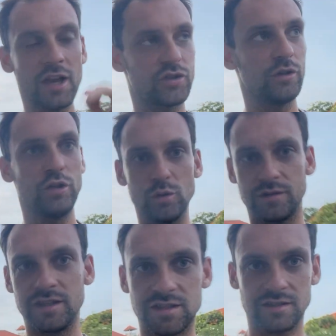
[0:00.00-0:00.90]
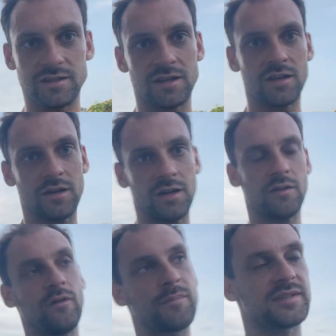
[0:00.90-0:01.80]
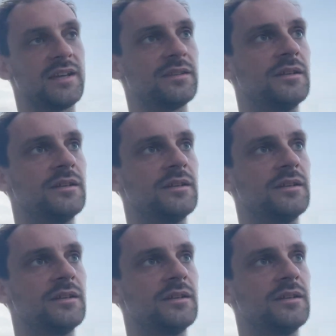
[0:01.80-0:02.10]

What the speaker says: actually use this website.